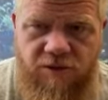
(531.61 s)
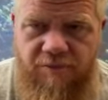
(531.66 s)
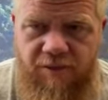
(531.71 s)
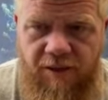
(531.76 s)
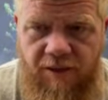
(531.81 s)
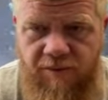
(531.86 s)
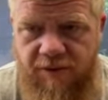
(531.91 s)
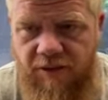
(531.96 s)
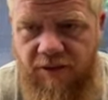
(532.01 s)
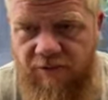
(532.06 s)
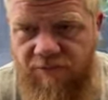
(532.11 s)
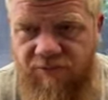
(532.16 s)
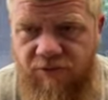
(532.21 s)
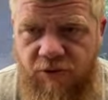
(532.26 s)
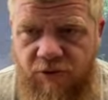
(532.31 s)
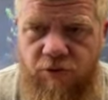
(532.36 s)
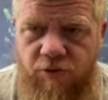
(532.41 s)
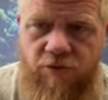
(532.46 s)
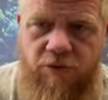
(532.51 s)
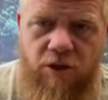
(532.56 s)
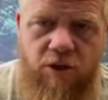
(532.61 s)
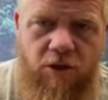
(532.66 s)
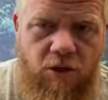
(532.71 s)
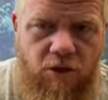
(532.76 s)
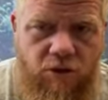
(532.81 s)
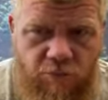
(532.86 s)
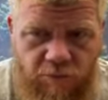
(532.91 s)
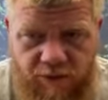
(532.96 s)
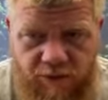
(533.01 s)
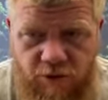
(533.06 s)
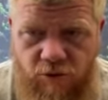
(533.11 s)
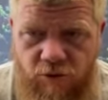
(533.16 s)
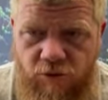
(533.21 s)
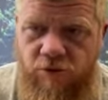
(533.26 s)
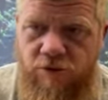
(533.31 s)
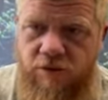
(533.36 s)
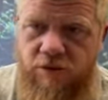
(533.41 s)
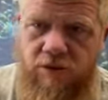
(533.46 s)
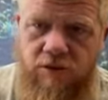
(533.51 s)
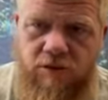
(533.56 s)
to be able to get food
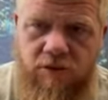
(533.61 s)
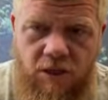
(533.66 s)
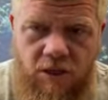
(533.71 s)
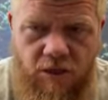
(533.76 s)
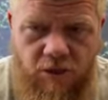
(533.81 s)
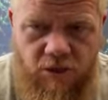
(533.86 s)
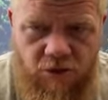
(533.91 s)
resources,